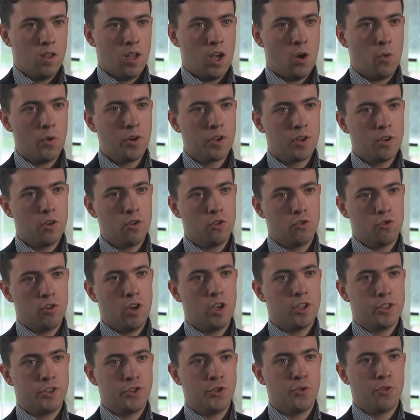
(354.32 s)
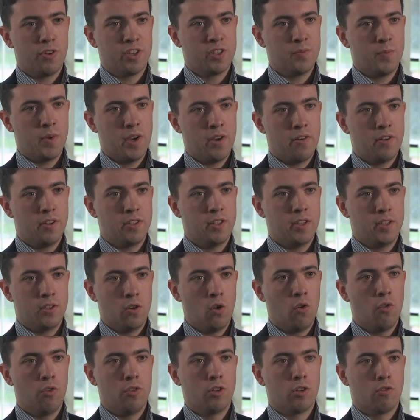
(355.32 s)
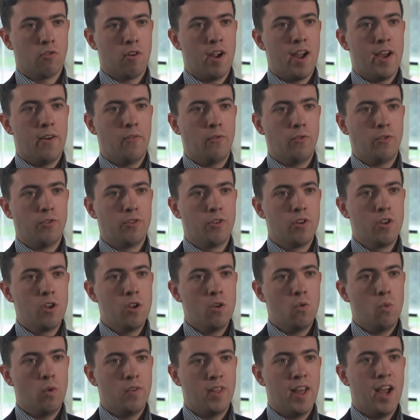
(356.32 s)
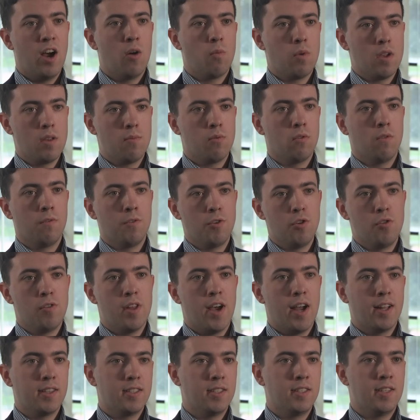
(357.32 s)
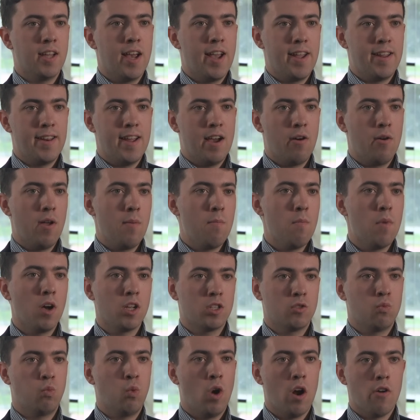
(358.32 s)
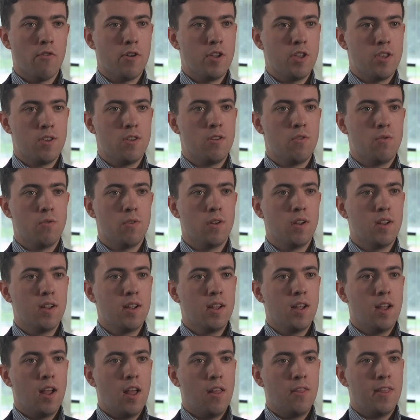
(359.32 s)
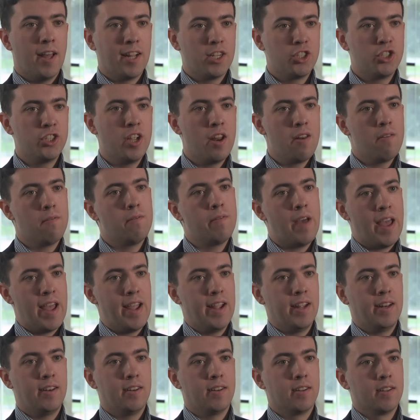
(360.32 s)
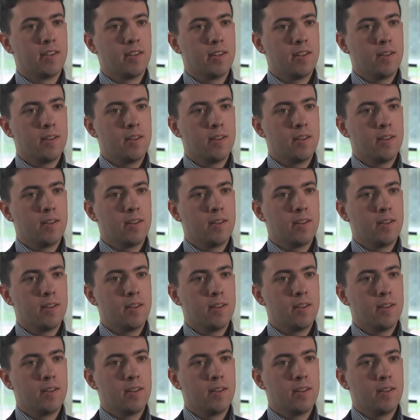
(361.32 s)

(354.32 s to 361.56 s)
I want to contrast your experiences on the ground with how people view that today. Now, it must worry you that Sinn Féin